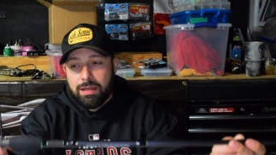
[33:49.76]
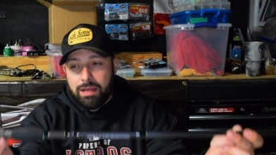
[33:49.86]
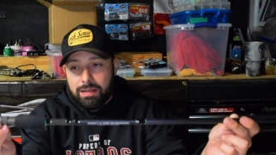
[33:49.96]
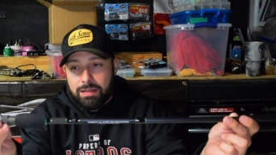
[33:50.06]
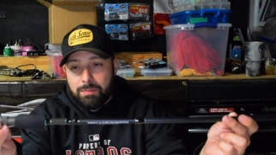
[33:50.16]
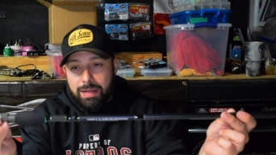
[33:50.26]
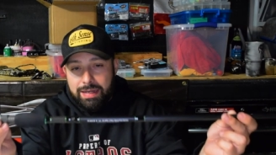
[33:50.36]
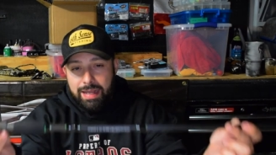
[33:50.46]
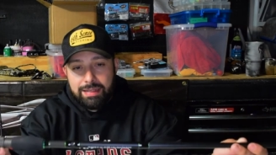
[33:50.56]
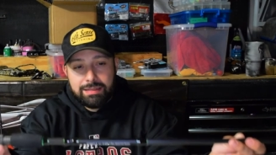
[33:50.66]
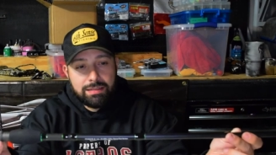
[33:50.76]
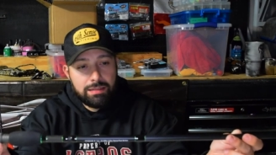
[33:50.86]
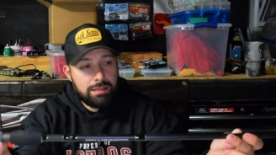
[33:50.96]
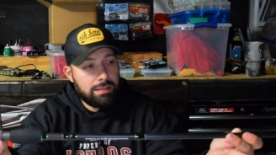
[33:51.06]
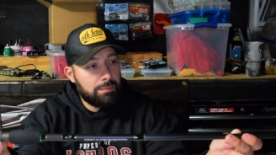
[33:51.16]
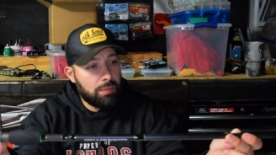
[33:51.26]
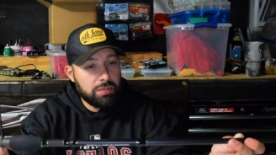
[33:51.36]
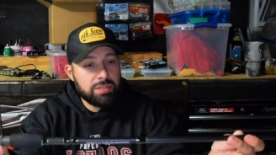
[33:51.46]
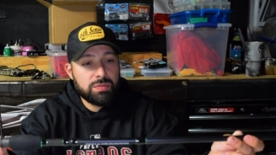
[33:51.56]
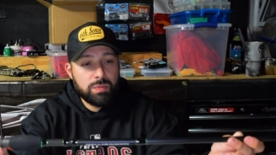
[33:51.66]
Uh, my next uh,
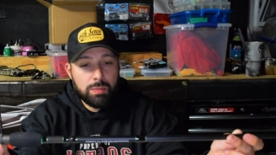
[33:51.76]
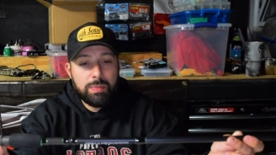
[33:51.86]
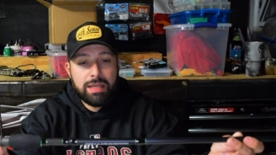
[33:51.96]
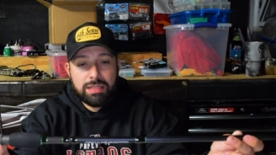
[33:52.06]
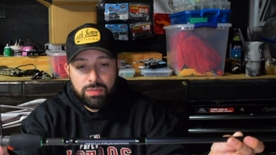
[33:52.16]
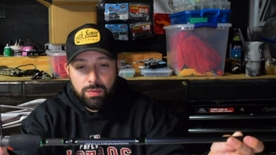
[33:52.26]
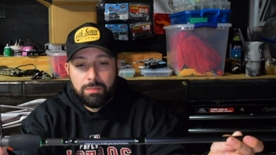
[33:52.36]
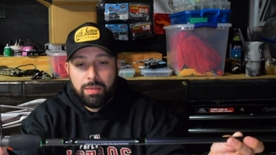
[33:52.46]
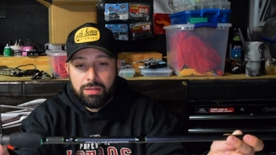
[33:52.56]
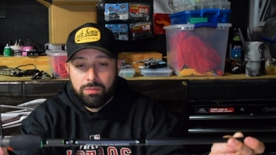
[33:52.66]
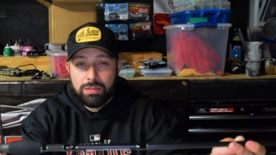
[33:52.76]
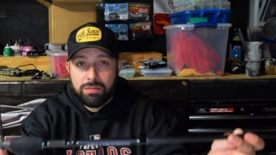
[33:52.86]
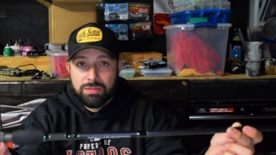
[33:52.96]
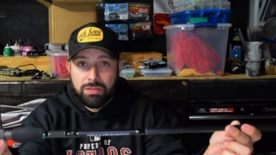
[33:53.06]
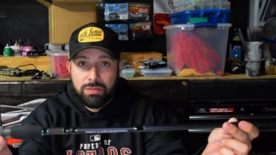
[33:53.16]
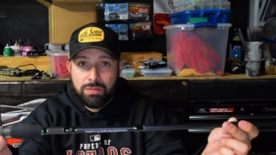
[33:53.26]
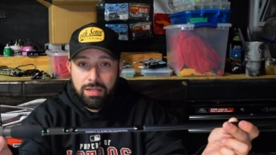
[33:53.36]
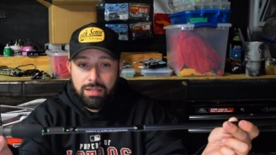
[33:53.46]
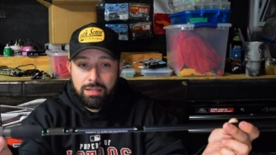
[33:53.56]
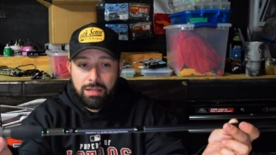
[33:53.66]
purchase will be a swim bait reel. So
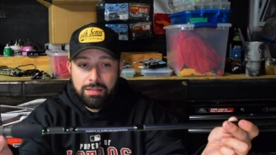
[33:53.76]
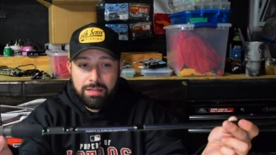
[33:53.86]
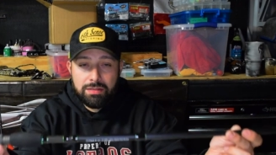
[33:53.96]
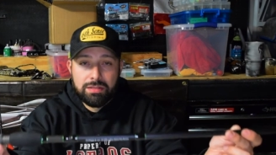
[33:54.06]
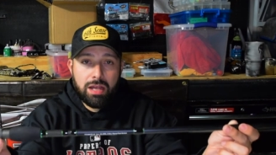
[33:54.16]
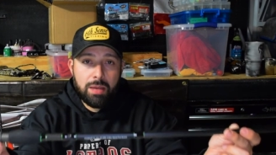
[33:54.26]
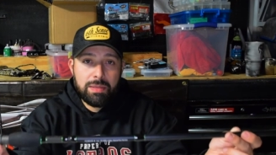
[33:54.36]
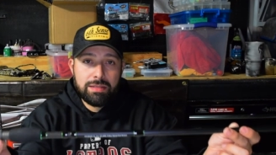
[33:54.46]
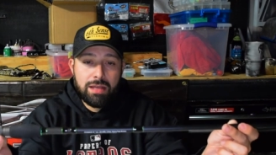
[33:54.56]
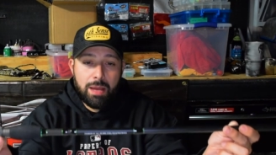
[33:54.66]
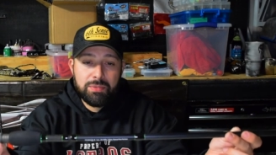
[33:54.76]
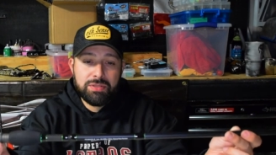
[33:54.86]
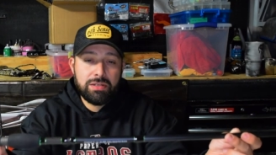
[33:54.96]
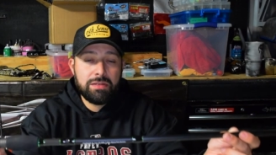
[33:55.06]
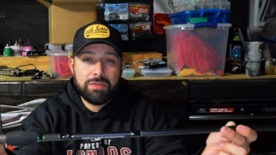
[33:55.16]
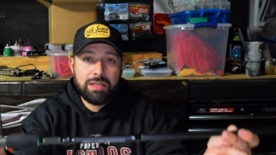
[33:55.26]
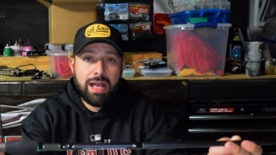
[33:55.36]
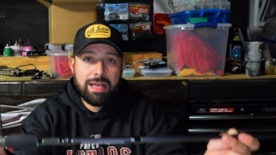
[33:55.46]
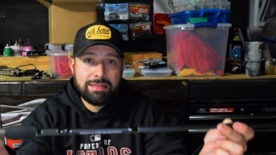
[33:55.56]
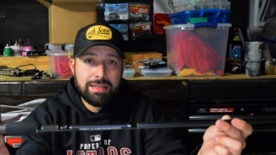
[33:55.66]
uh, another comment opportunity for you
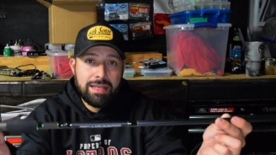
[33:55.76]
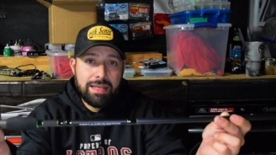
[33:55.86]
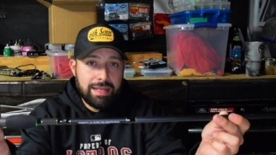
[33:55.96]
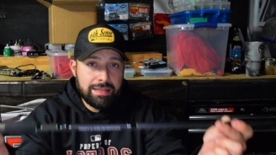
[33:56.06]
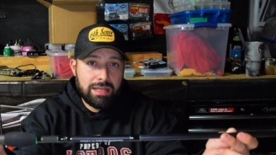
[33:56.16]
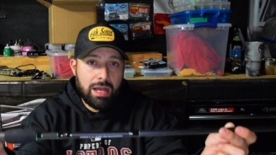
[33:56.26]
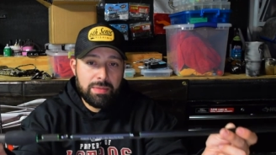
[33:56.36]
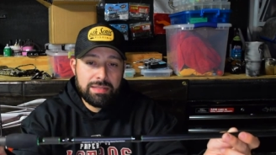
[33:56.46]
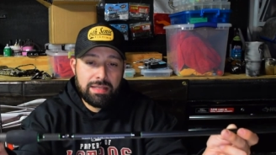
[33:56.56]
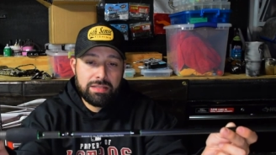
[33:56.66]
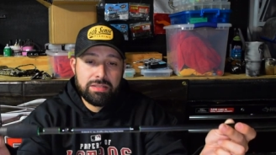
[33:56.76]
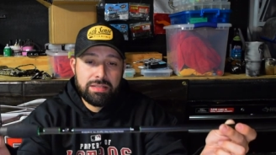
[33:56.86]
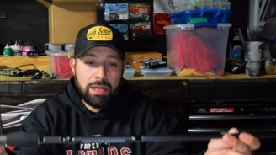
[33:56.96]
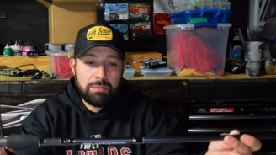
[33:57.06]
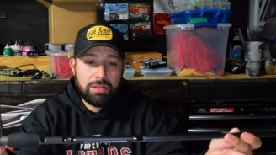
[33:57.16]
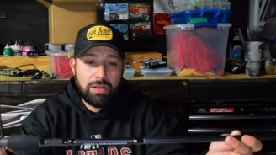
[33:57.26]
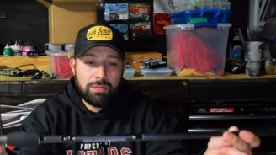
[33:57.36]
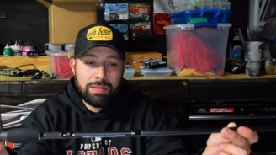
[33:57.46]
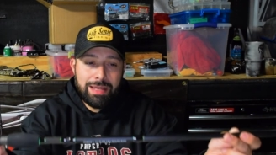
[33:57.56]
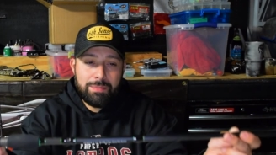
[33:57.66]
guys in the comment section down below.
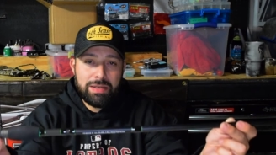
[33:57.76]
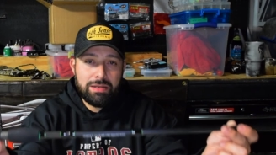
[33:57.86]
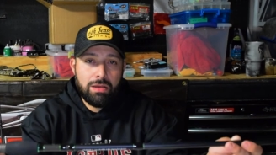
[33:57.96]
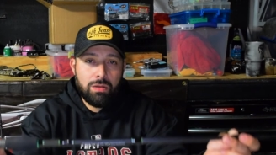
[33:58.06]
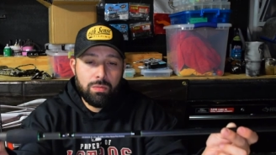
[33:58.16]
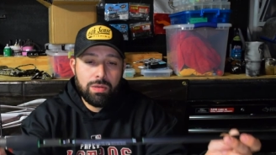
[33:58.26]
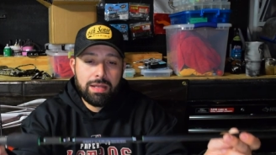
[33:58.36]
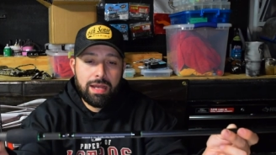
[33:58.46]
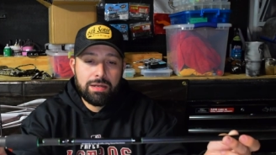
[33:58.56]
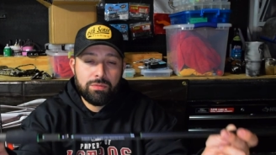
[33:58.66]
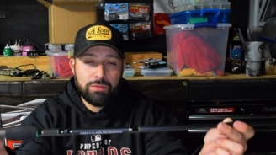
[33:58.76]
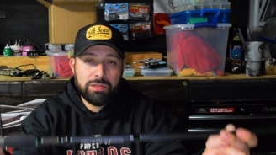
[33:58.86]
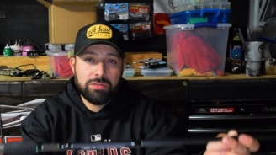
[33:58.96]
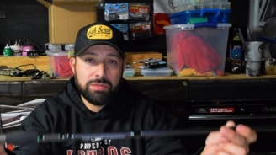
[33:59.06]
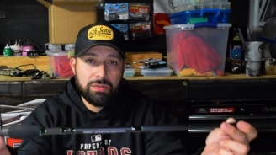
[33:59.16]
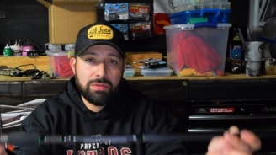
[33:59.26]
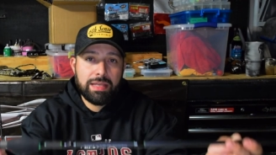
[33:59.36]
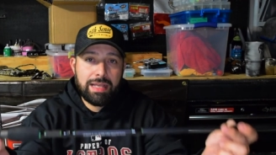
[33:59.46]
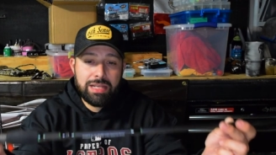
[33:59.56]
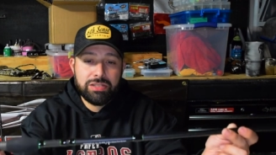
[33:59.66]
Let me know what kind of reel you
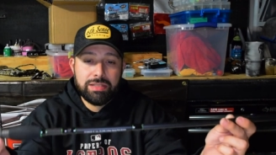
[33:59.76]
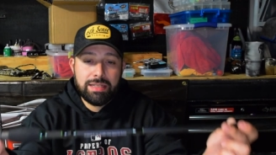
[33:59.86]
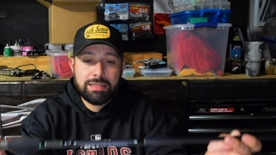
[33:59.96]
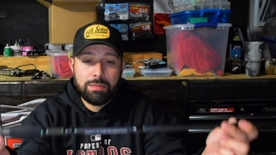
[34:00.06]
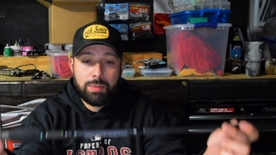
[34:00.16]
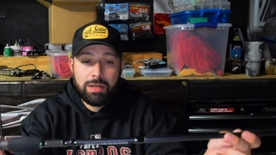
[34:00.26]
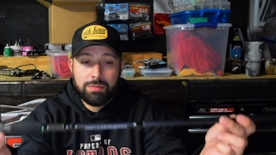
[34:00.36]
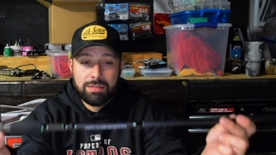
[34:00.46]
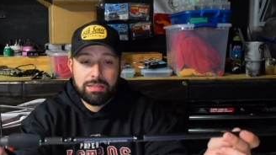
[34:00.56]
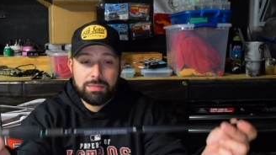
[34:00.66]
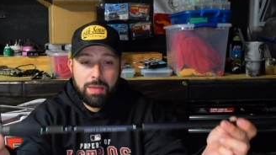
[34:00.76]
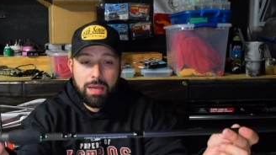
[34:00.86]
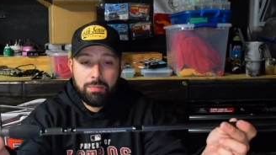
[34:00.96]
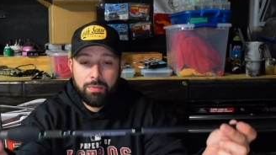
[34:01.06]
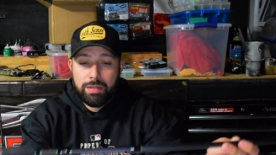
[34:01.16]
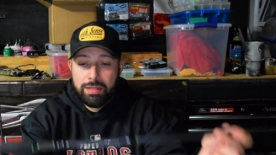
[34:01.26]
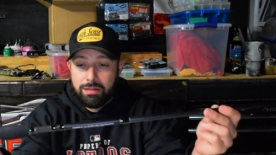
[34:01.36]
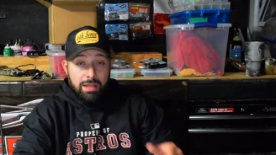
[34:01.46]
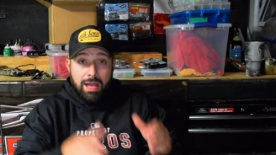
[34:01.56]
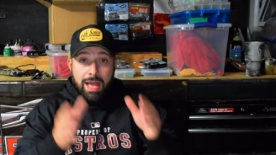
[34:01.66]
think I should get to pair with this bad boy
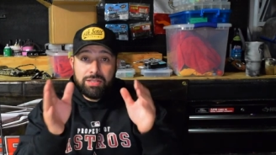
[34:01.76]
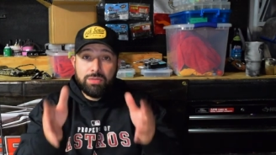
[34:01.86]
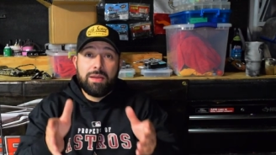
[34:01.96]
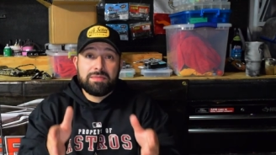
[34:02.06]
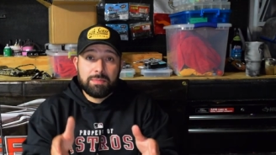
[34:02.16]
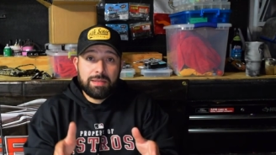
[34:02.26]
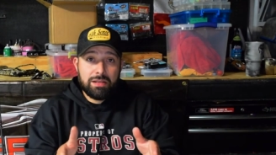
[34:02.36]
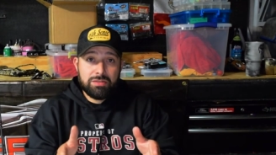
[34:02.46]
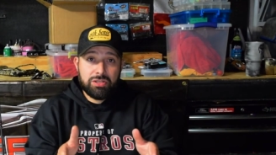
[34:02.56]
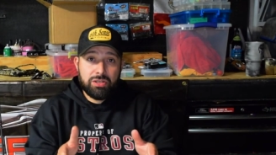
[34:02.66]
here. I do have something else to show